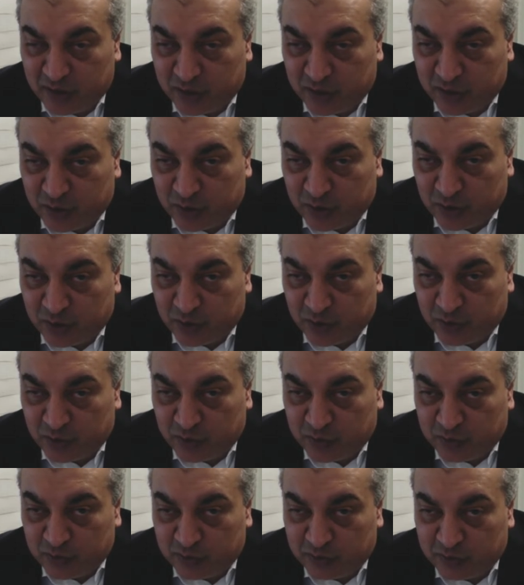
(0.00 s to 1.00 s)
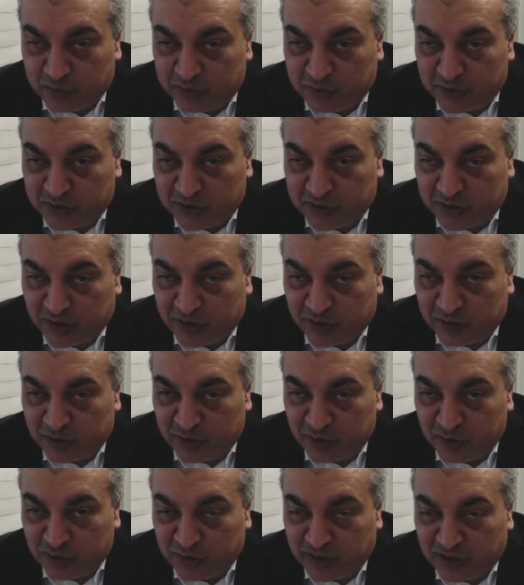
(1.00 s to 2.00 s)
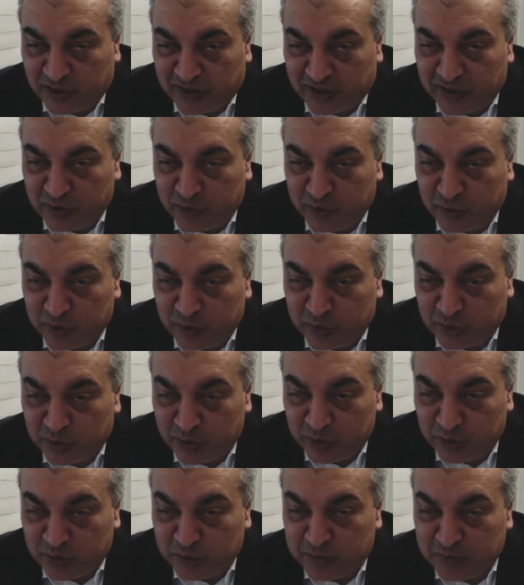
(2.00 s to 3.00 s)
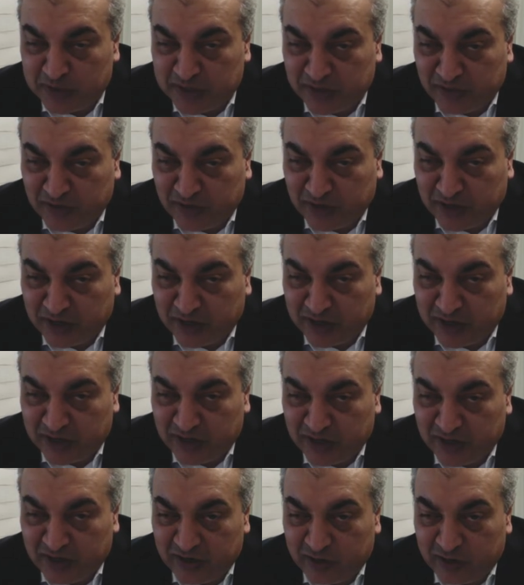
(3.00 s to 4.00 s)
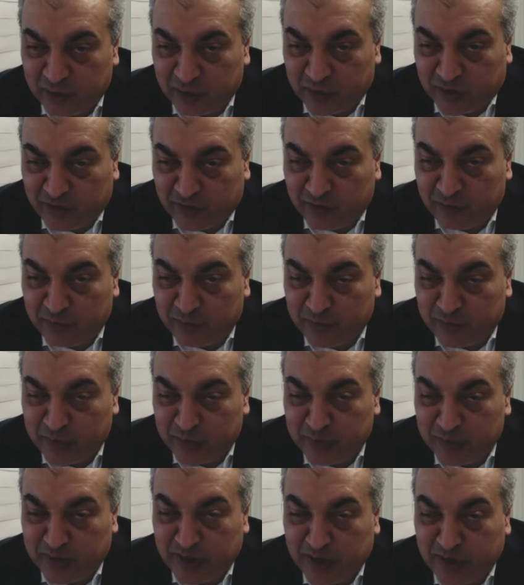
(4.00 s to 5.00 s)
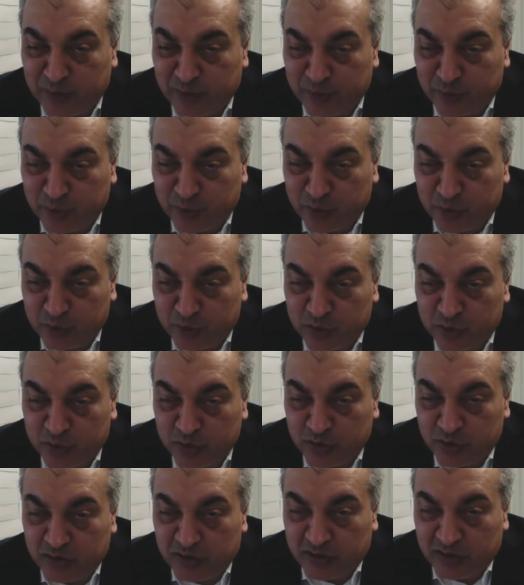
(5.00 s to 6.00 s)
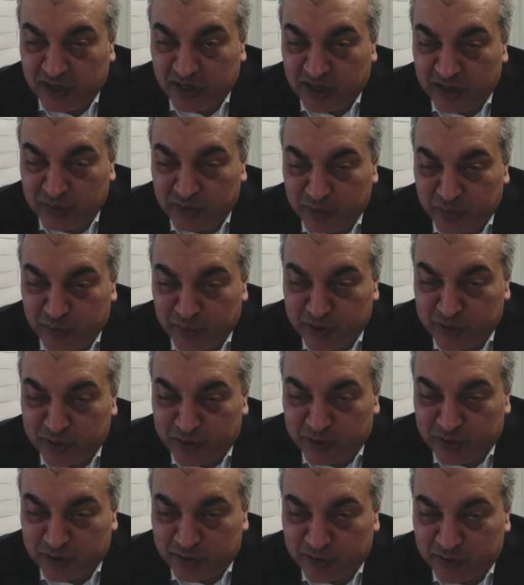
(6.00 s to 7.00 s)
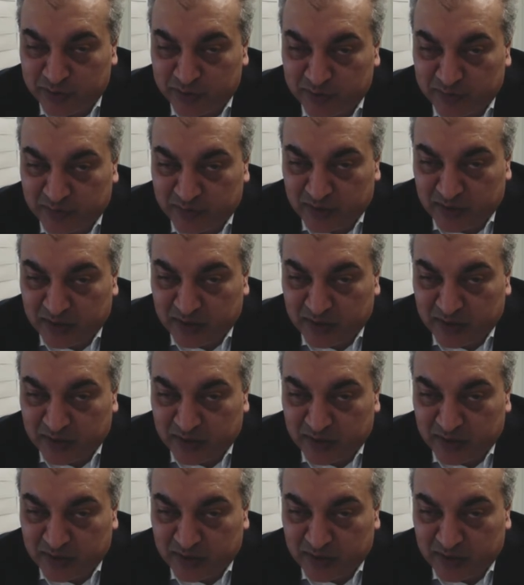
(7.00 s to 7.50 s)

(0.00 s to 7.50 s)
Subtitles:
So we started looking, and they wanted specifically to have a prima approach in Mauritius.